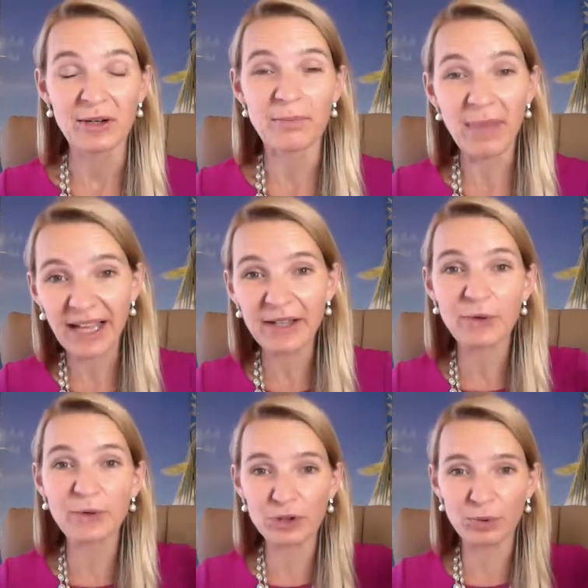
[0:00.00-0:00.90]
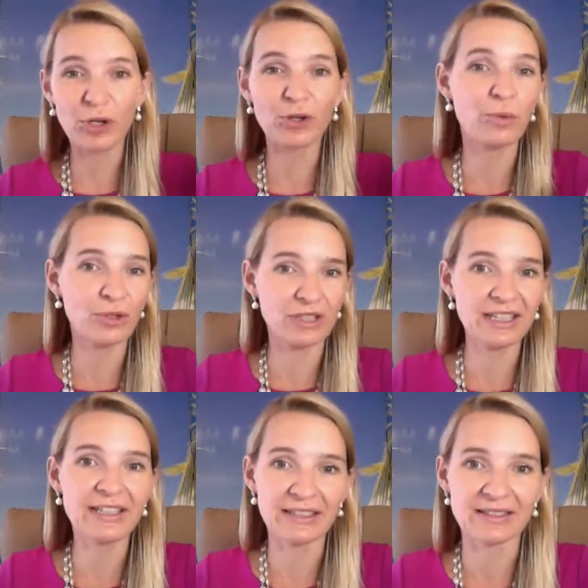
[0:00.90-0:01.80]
my own quote unquote
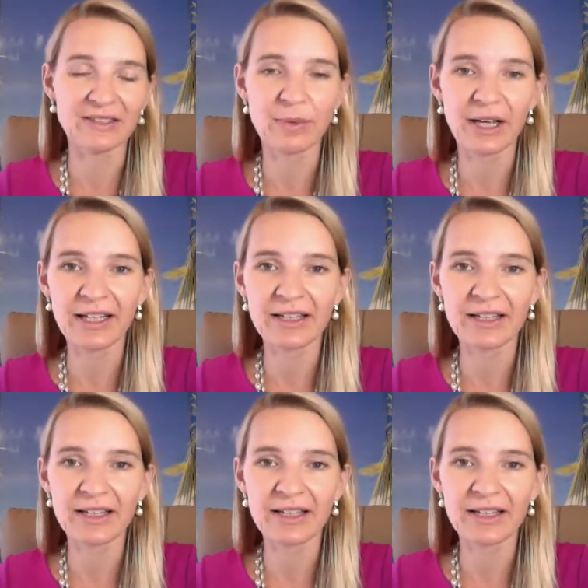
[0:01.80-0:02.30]
neediness, right?